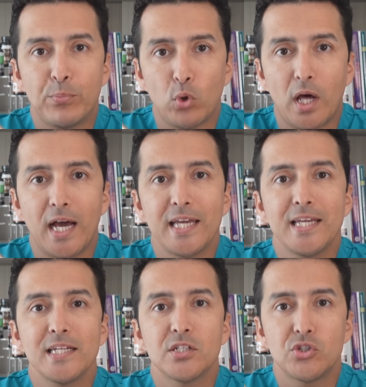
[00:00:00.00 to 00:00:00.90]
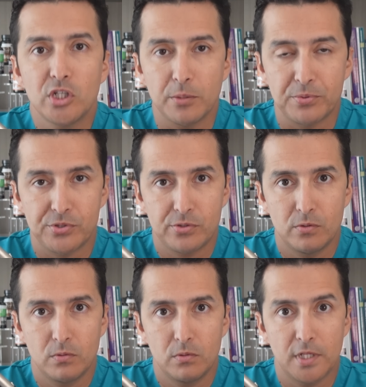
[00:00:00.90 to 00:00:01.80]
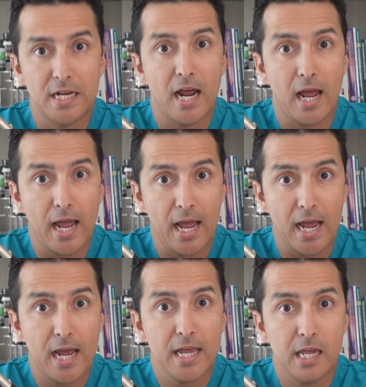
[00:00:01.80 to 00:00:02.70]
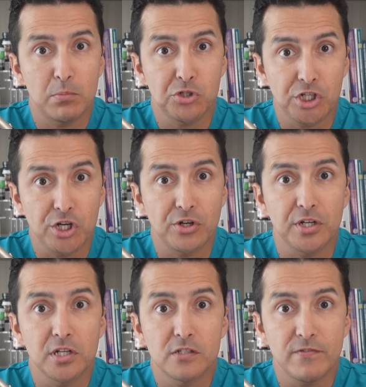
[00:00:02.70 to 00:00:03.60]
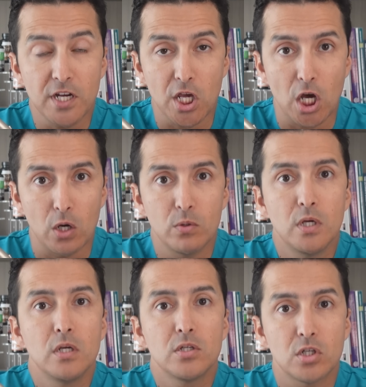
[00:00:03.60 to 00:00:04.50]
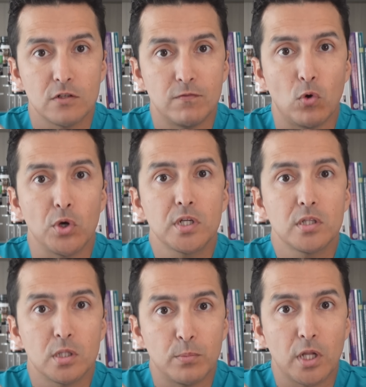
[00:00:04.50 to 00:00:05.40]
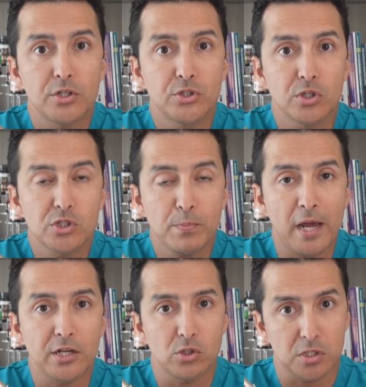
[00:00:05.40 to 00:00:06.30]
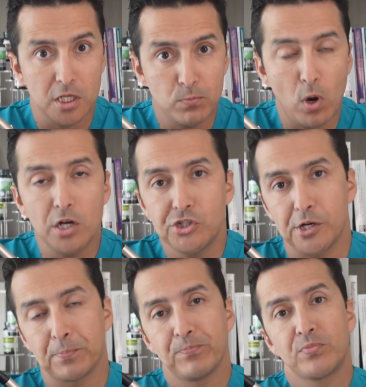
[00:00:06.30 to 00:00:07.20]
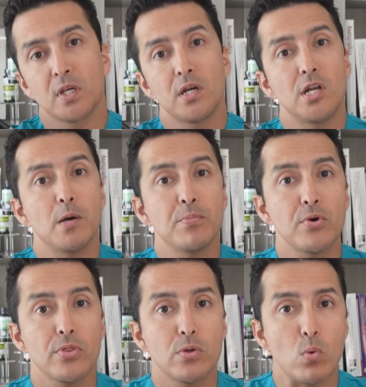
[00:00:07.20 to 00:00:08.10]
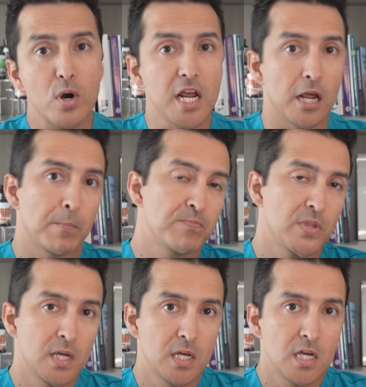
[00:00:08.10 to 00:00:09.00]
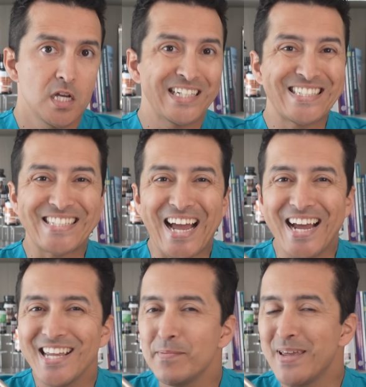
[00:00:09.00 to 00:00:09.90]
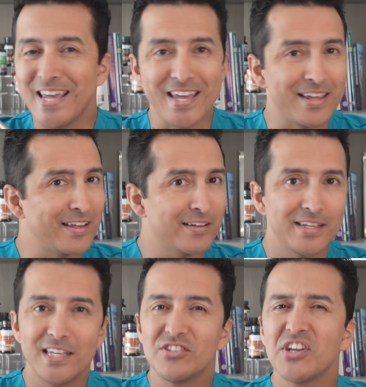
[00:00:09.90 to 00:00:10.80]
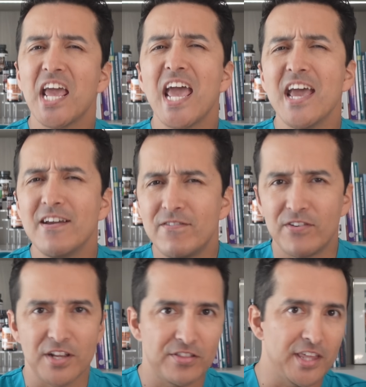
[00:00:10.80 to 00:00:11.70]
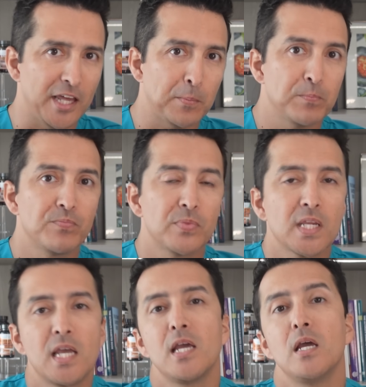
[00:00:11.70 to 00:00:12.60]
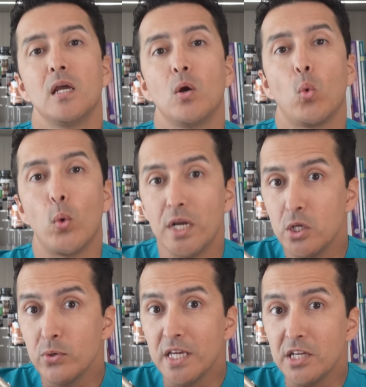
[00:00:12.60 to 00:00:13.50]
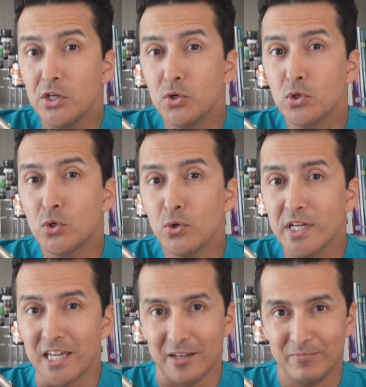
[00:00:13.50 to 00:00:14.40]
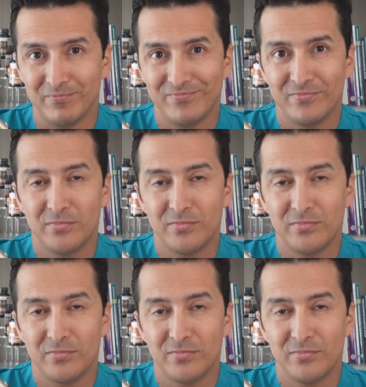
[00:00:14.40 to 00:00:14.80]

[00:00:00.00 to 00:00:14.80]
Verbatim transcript: applying the tips that I am sharing in this video to avoid the blood sugar spike. So keep watching. Number three, timing is everything. When you eat your cookie,